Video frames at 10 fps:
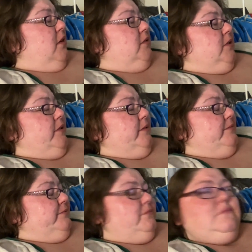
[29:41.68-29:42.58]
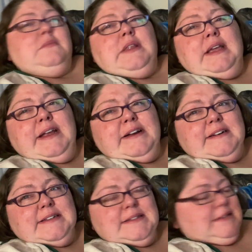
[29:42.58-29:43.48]
So, here
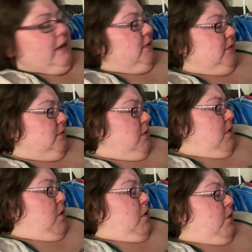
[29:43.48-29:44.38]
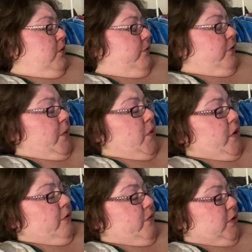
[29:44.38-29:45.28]
it says, on
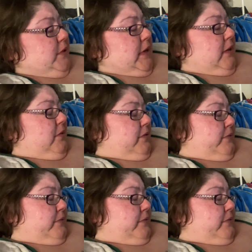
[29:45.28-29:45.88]
February fourteenth,